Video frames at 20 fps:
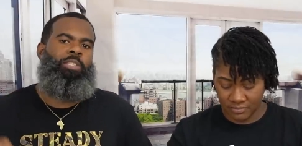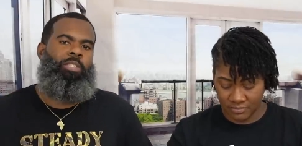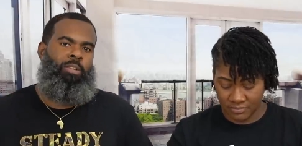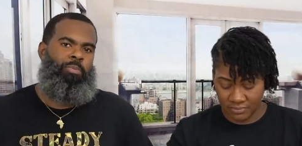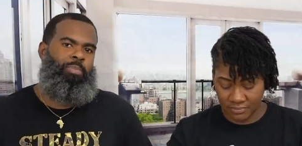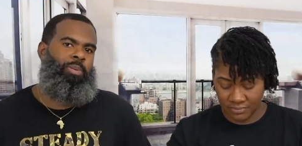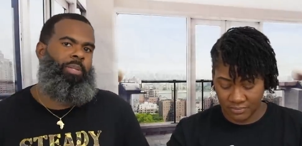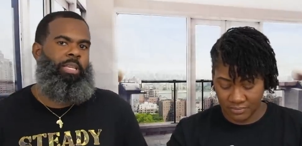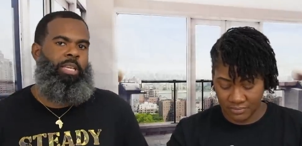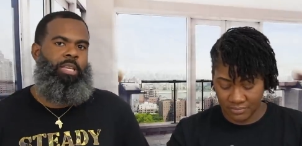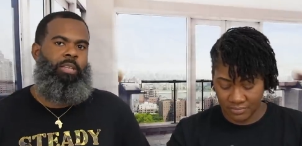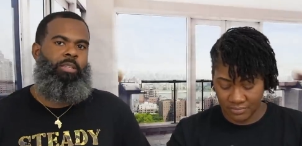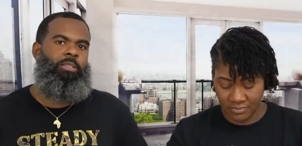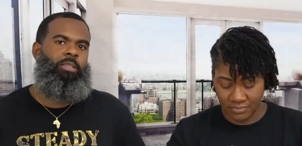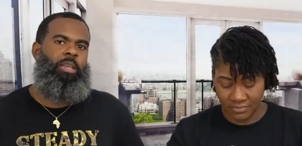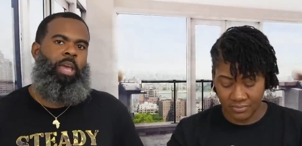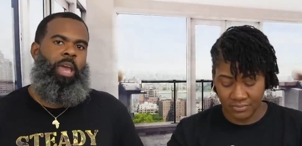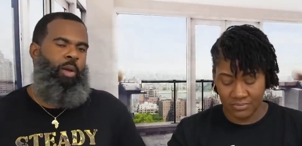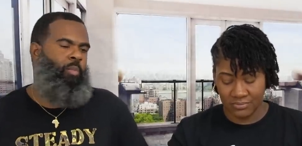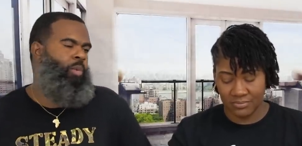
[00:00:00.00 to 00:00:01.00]
Speaker 1: to the
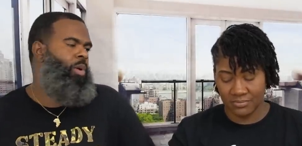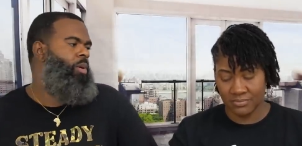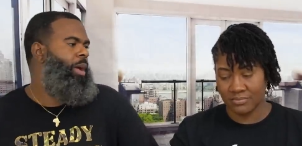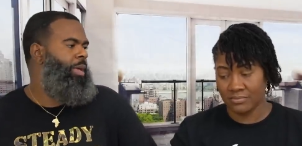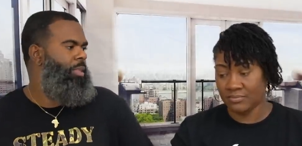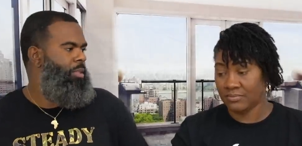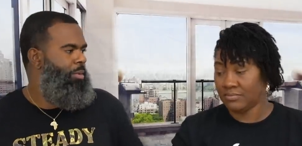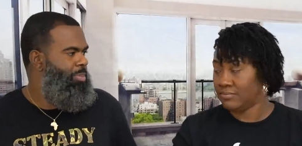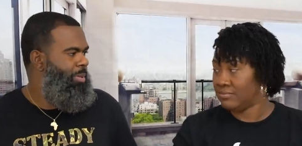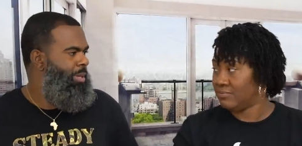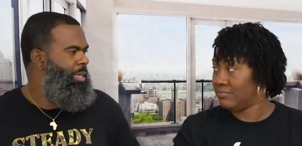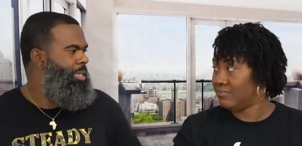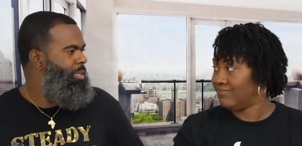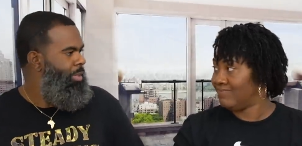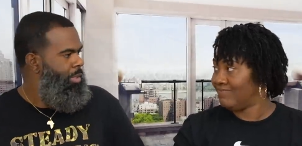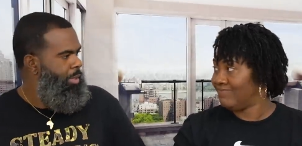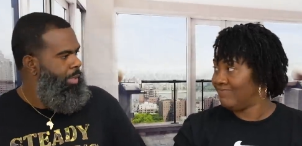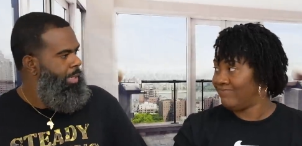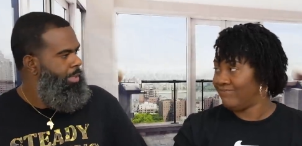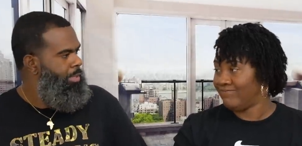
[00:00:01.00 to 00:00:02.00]
police and we're gonna get the police
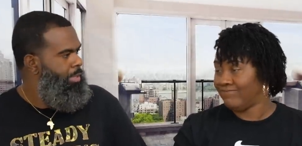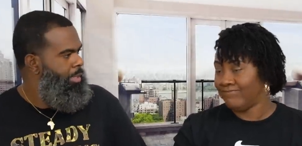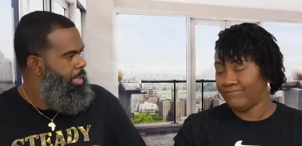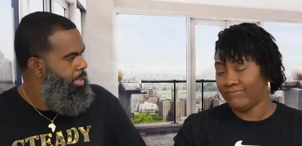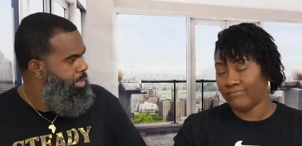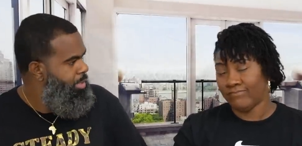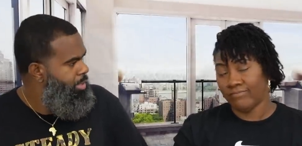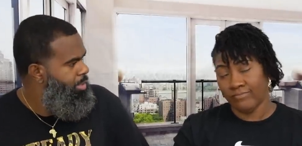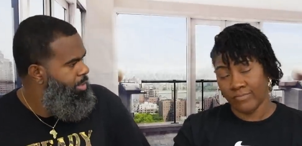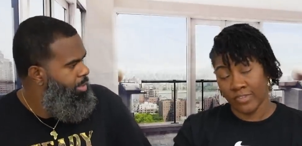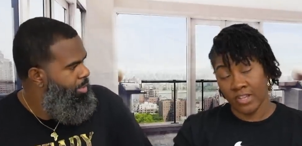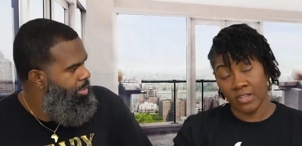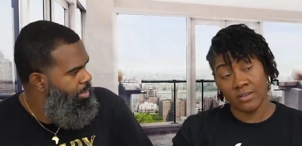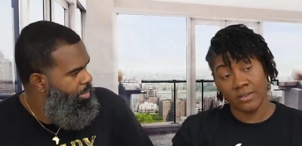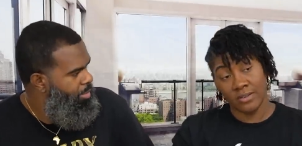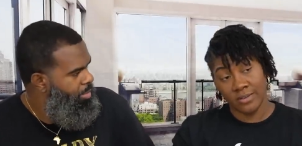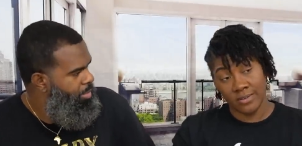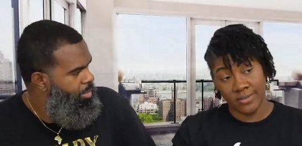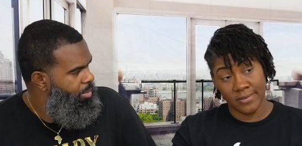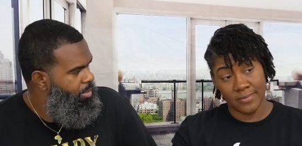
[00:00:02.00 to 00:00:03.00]
to look into this.
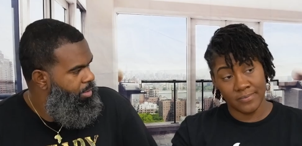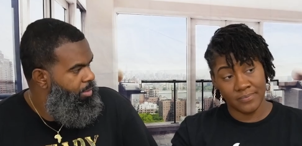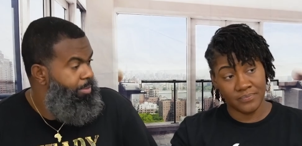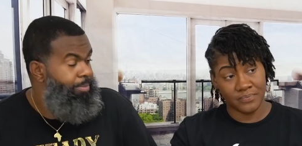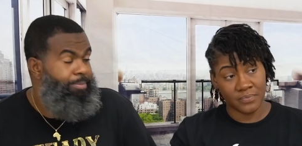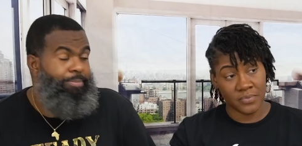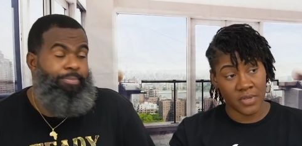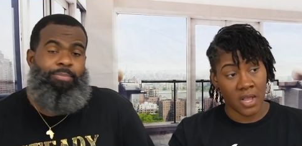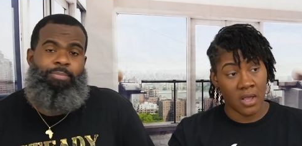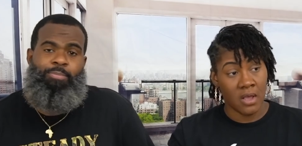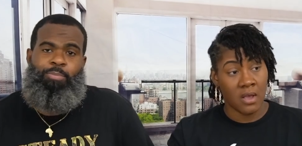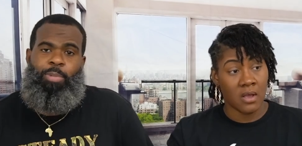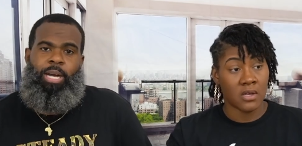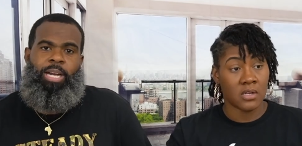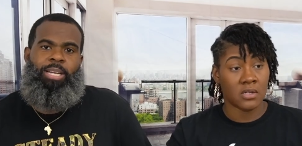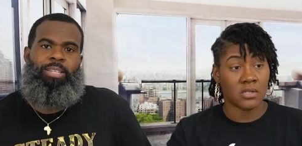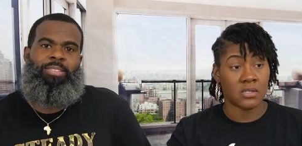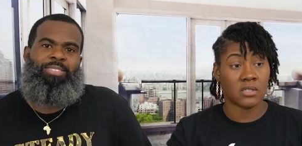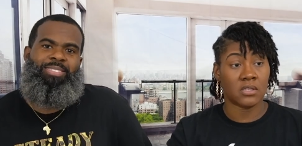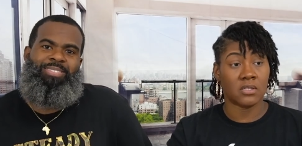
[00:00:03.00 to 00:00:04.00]
Speaker 2: Yeah.
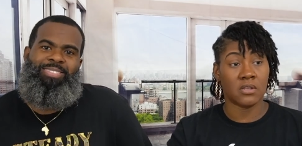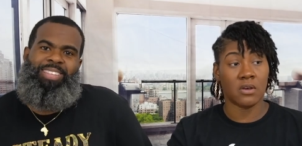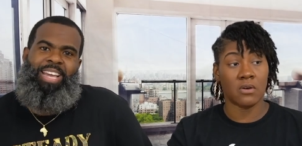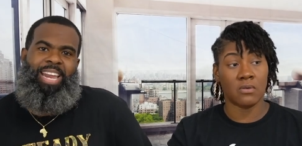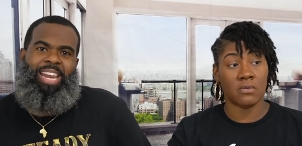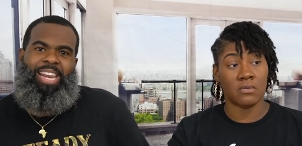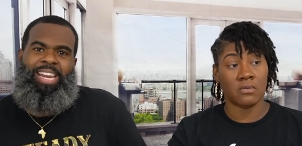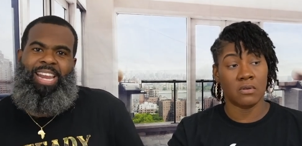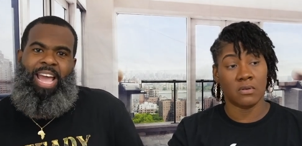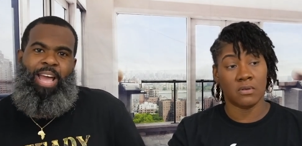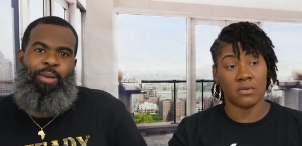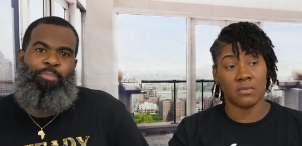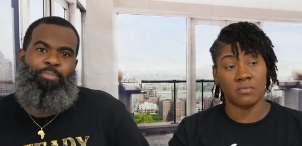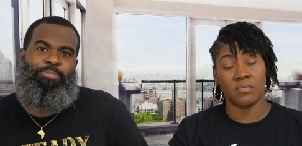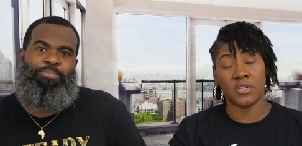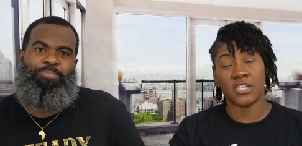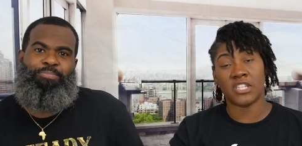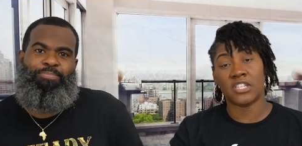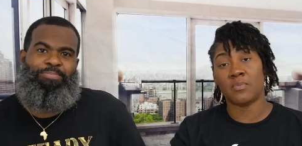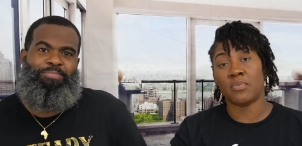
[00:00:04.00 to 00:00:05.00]
But so
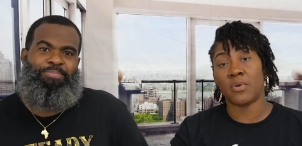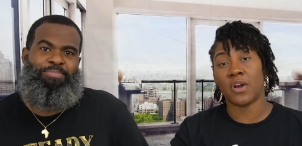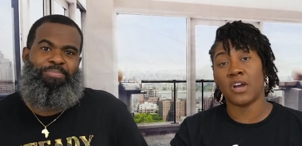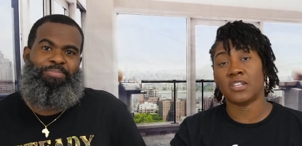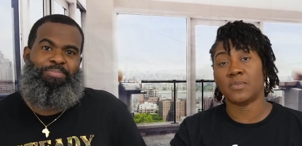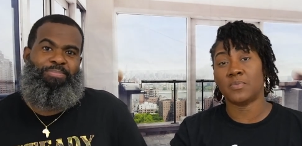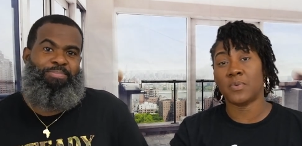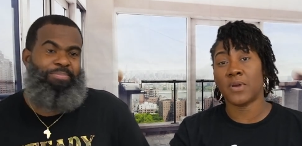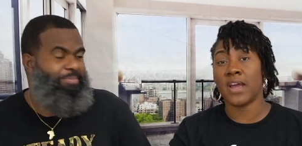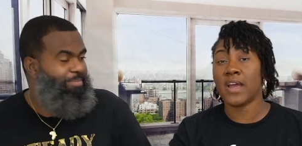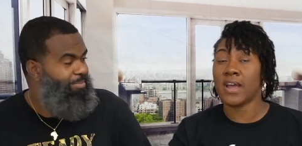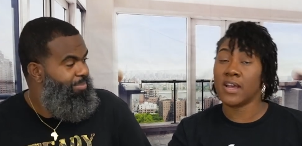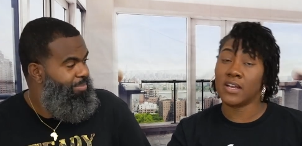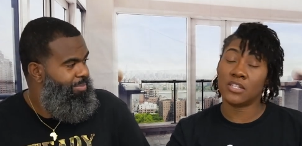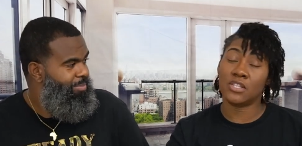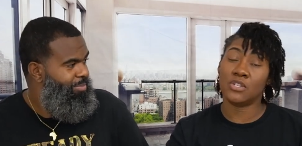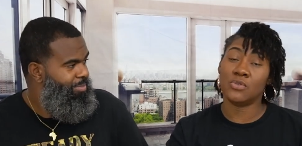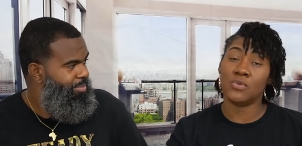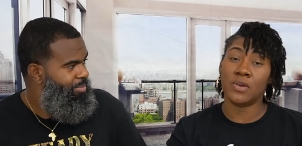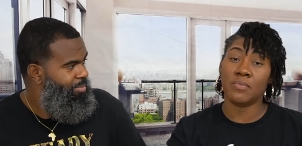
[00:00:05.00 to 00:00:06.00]
Mr. Prosper
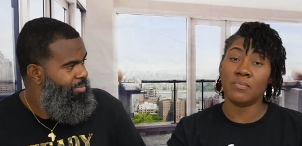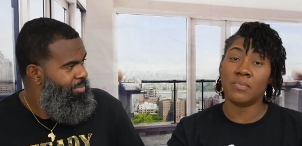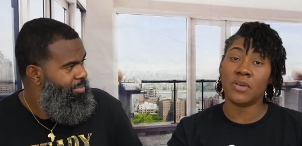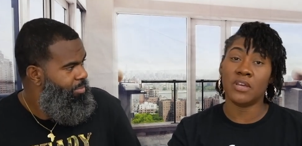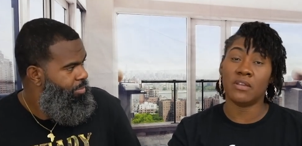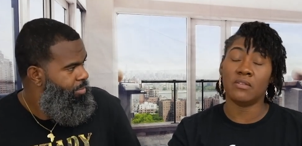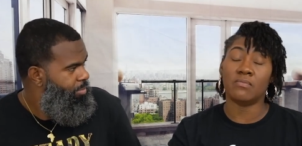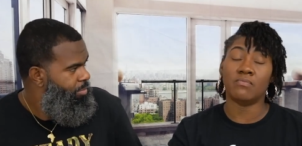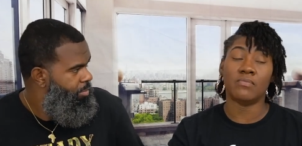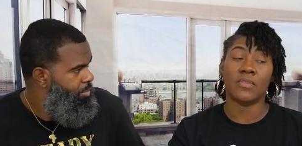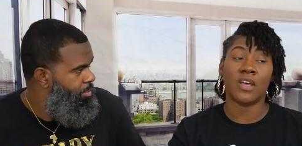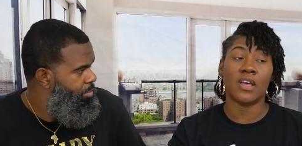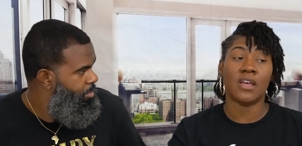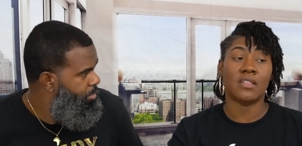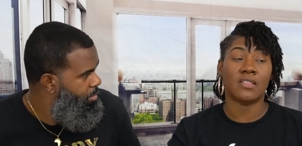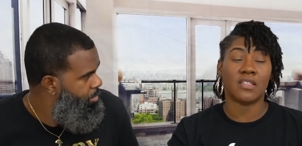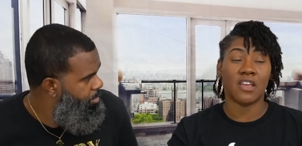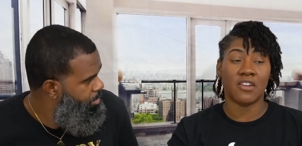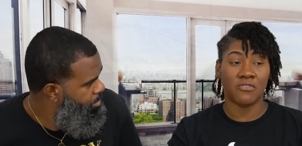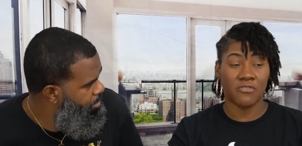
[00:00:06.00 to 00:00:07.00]
had to admit
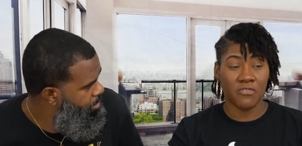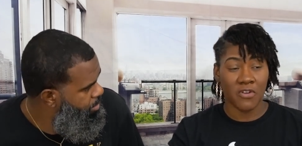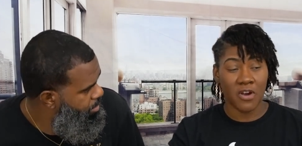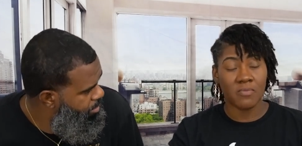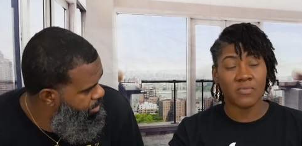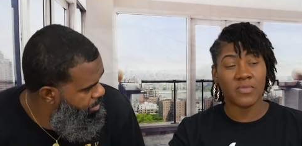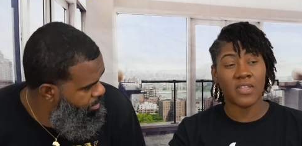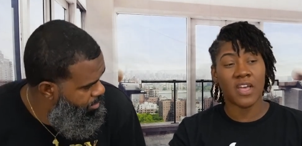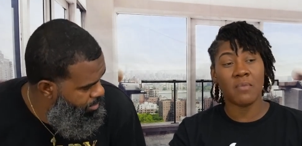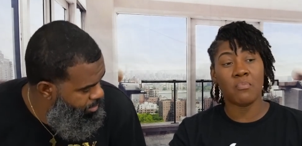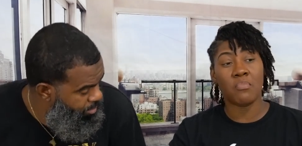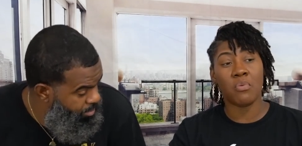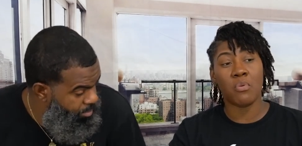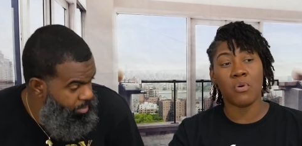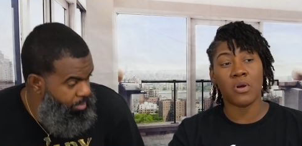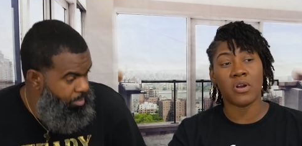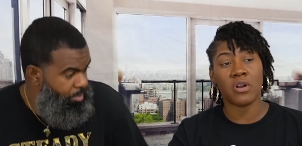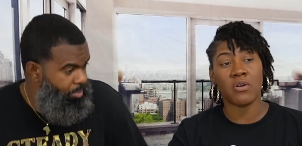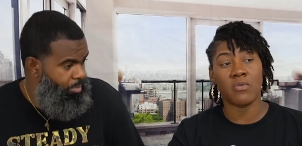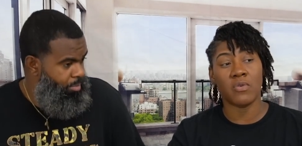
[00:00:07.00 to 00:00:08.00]
that from that
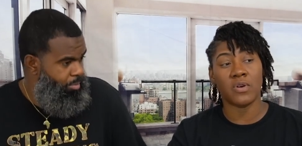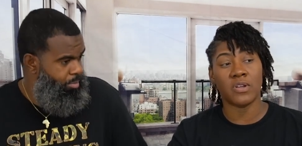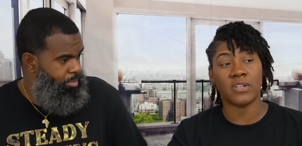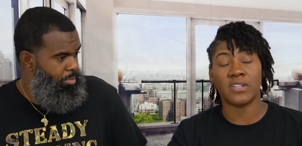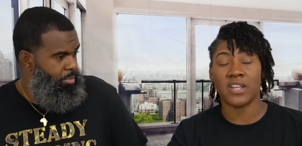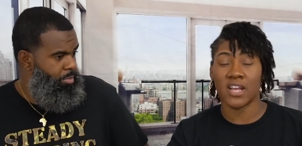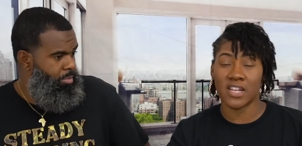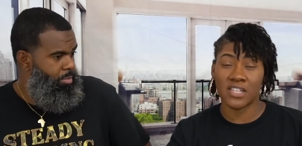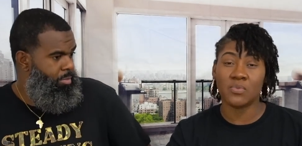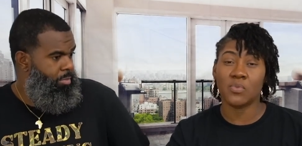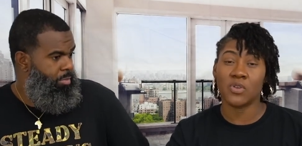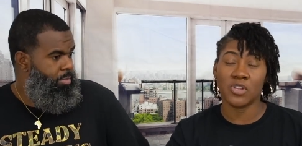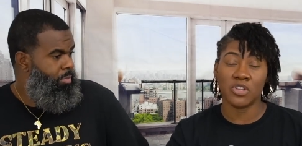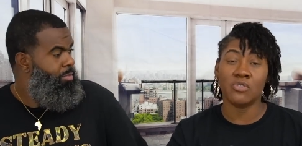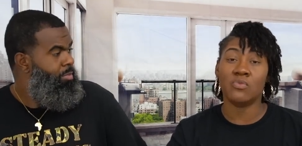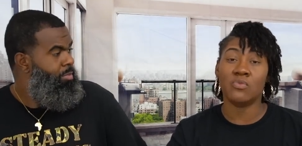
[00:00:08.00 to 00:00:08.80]
point on, that's when